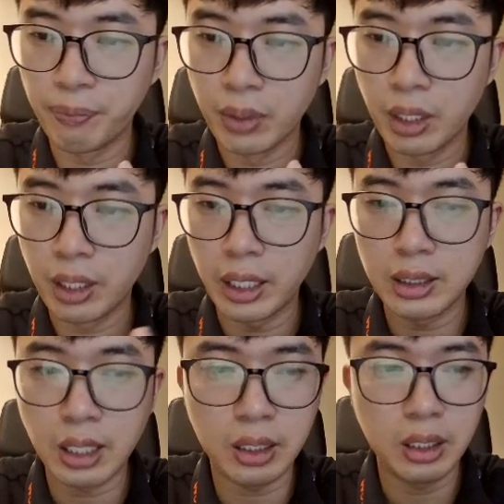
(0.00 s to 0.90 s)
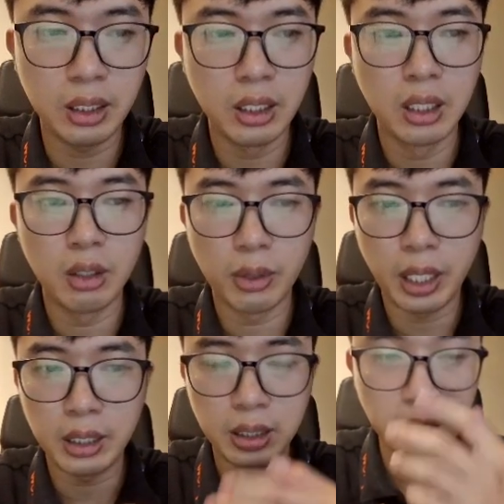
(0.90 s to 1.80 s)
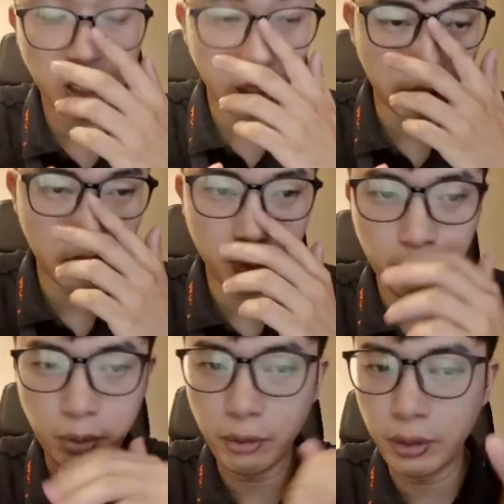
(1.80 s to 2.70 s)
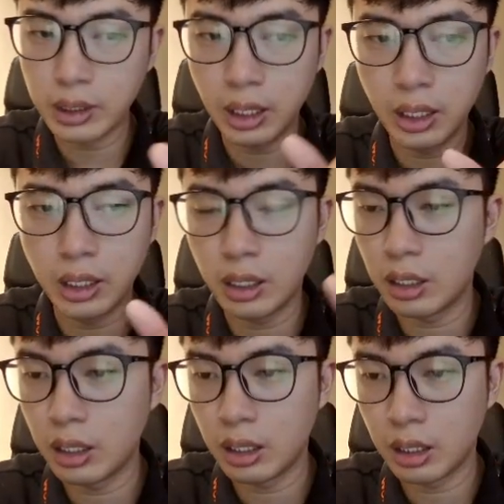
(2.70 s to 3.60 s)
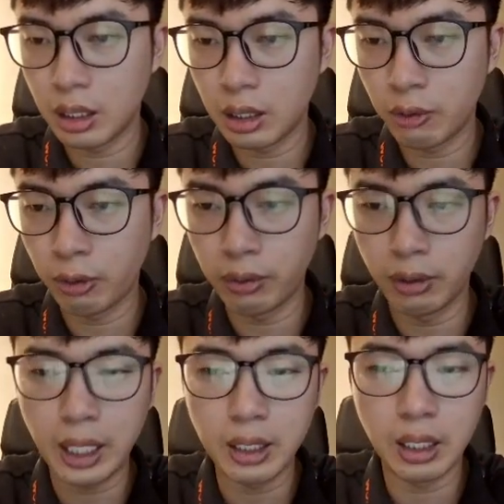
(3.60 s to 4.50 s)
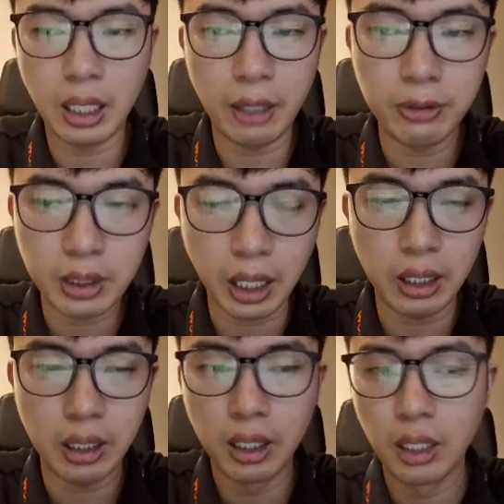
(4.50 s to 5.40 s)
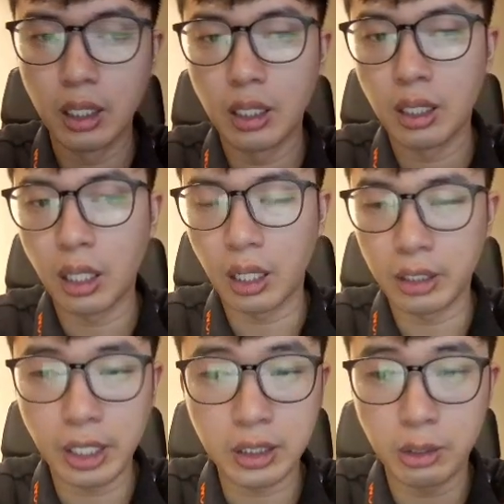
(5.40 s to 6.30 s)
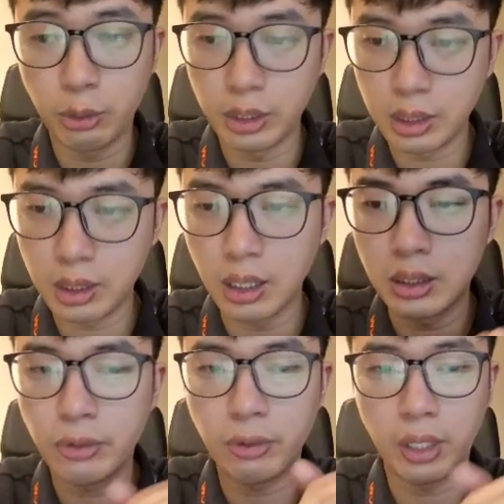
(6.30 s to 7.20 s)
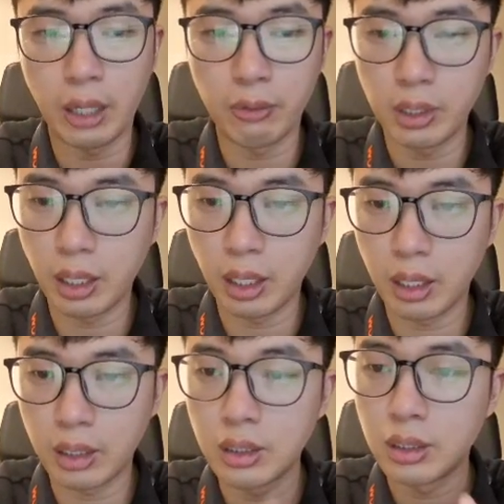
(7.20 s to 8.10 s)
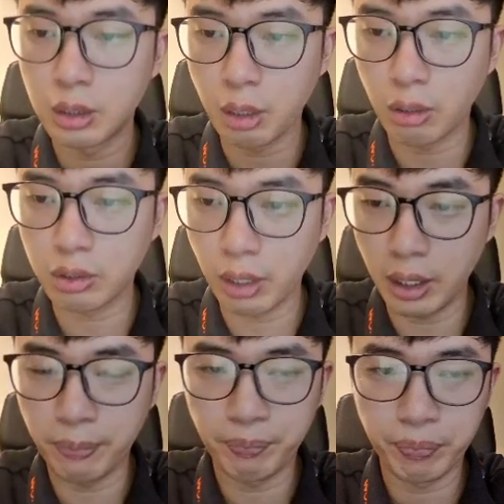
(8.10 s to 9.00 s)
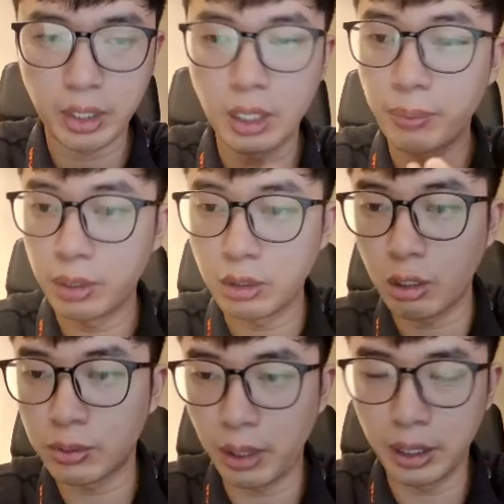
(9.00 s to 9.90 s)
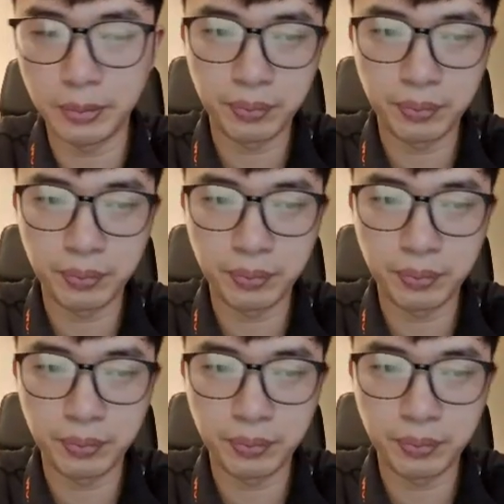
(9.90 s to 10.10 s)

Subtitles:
case study, we can see that previously for the left side, there's a resistance for NVIDIA stocks, right? The stock price.